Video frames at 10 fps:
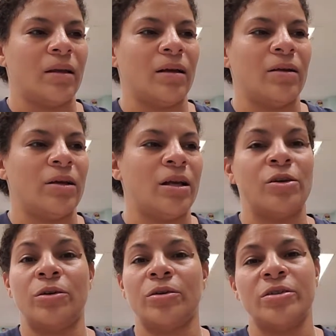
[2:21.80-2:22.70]
Yeah, and
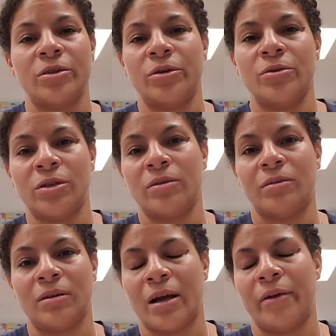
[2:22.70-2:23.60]
you're still
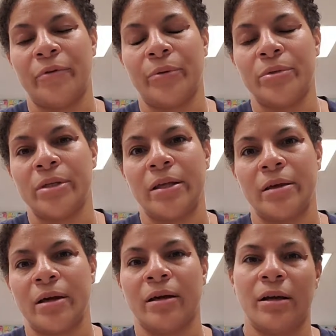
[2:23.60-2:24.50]
using the high frequency
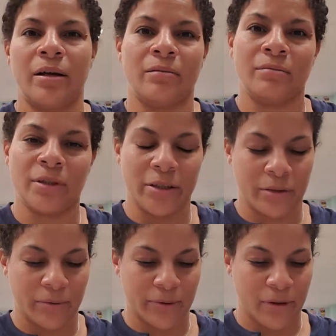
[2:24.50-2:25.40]
the and
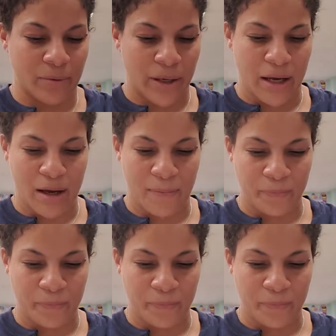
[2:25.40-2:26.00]
little for the week.